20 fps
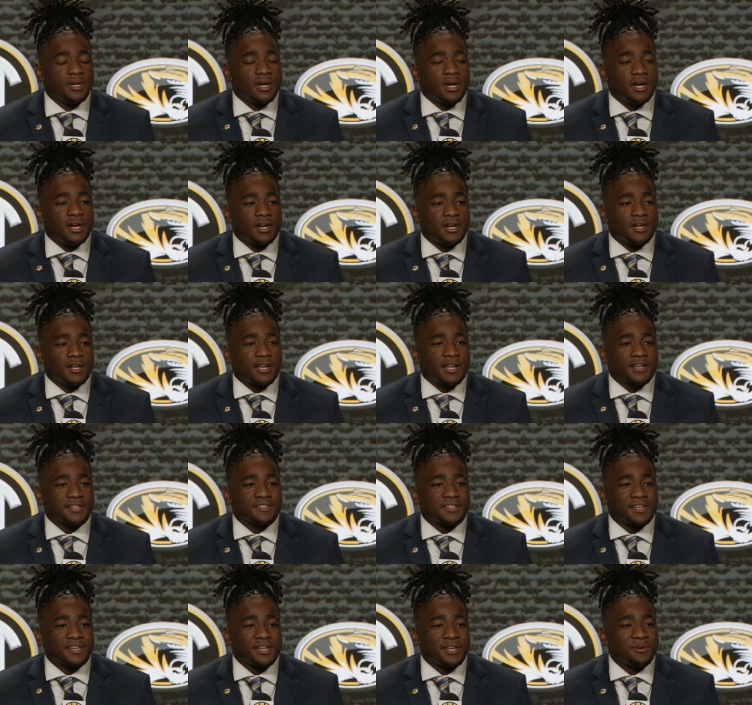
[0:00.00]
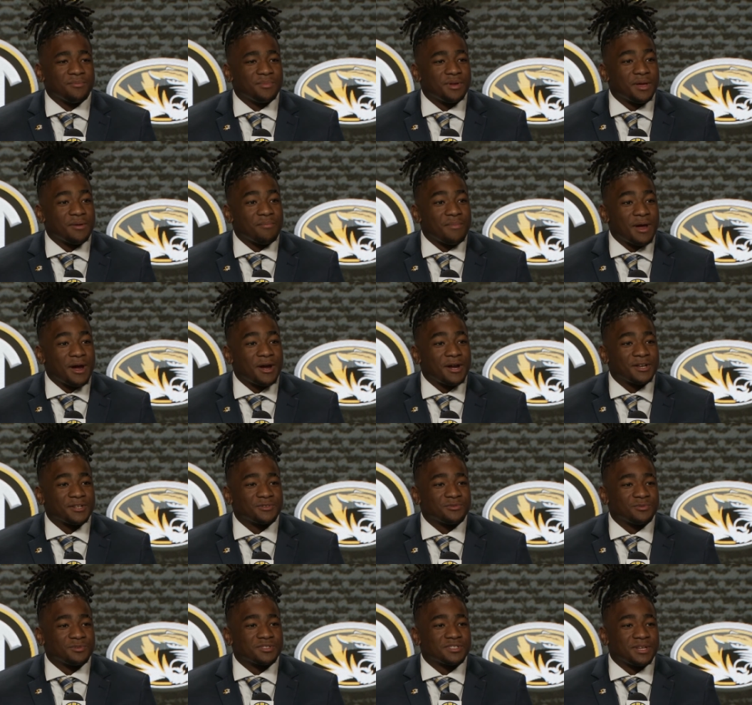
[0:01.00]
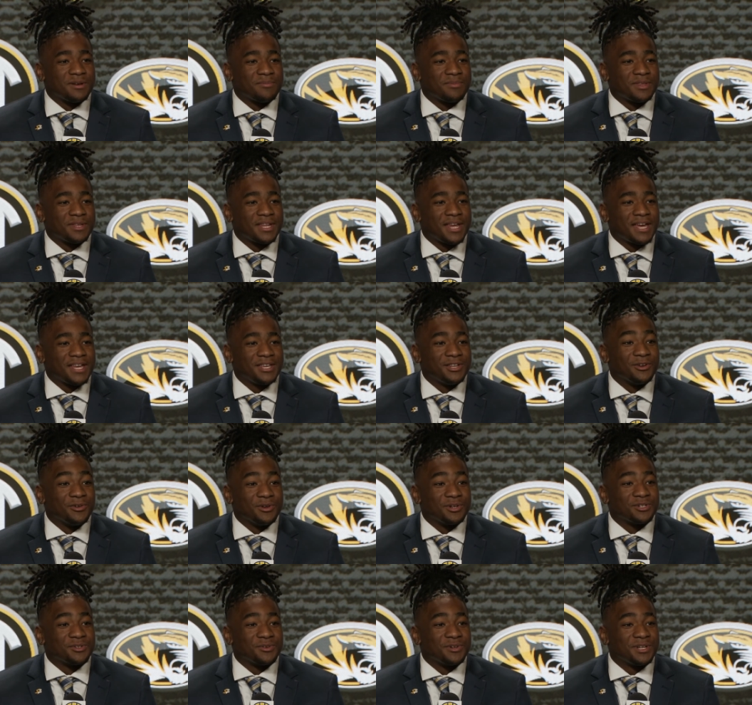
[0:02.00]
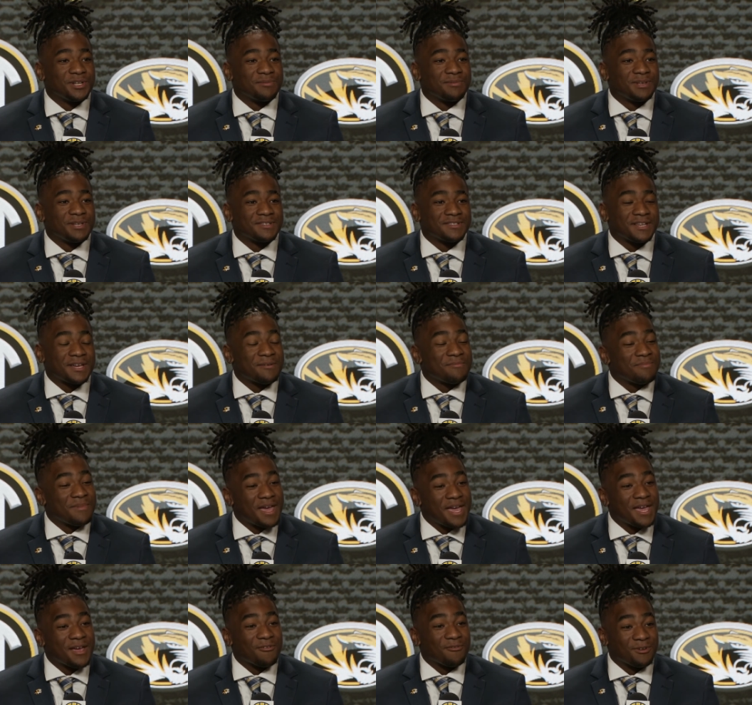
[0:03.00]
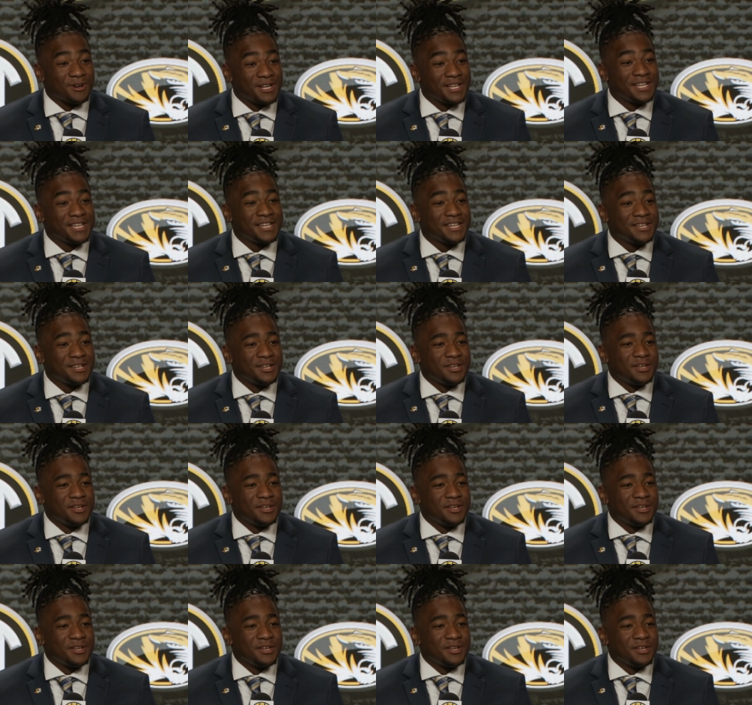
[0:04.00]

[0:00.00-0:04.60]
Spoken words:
Like I said, him being married is something that you know intrigued me. It's like, man, really?